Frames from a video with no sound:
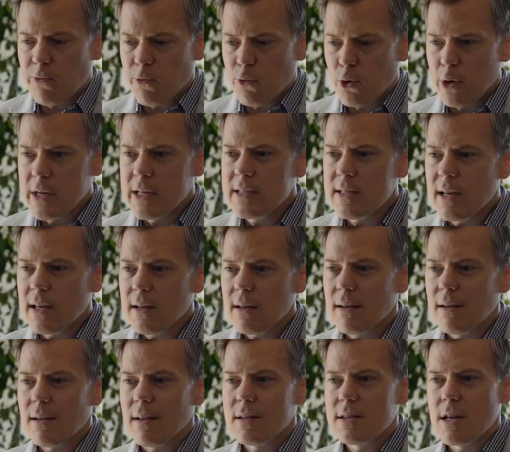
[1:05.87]
freeze
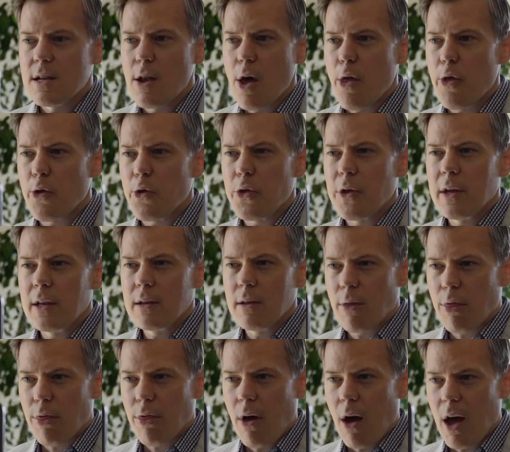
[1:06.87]
it, it's another thing to
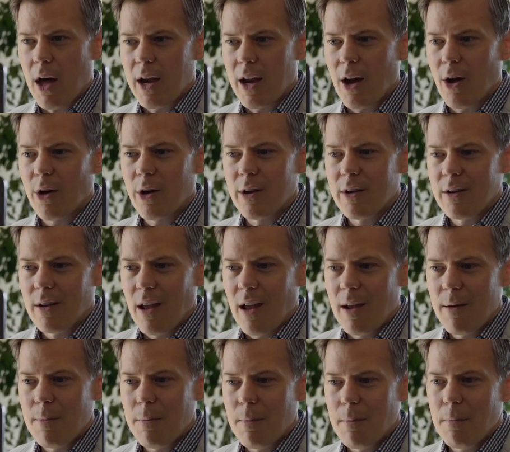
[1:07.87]
thaw it out and,
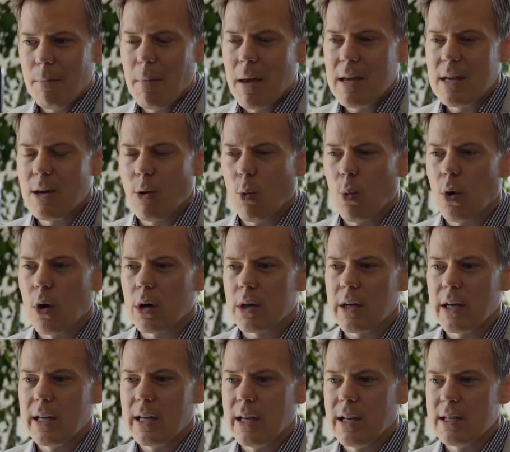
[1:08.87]
and make it work
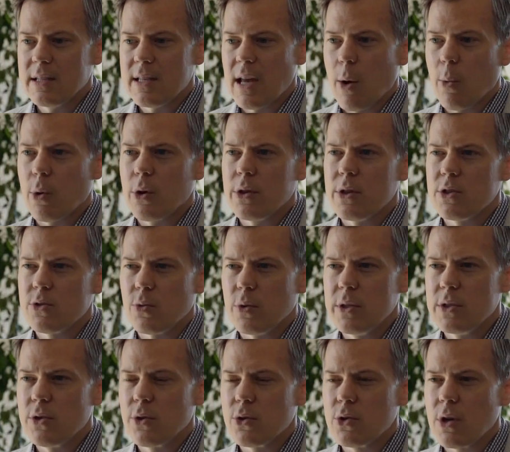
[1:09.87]
again. Is that where this
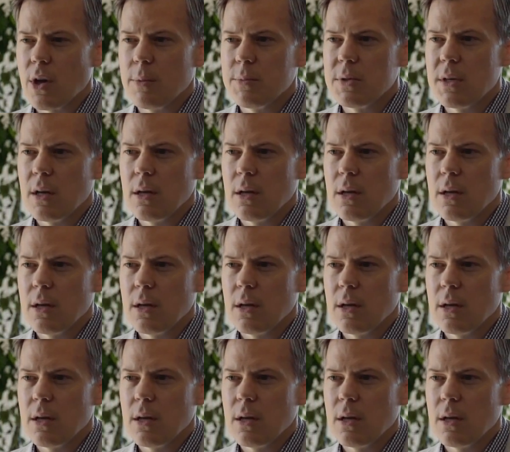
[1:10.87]
research comes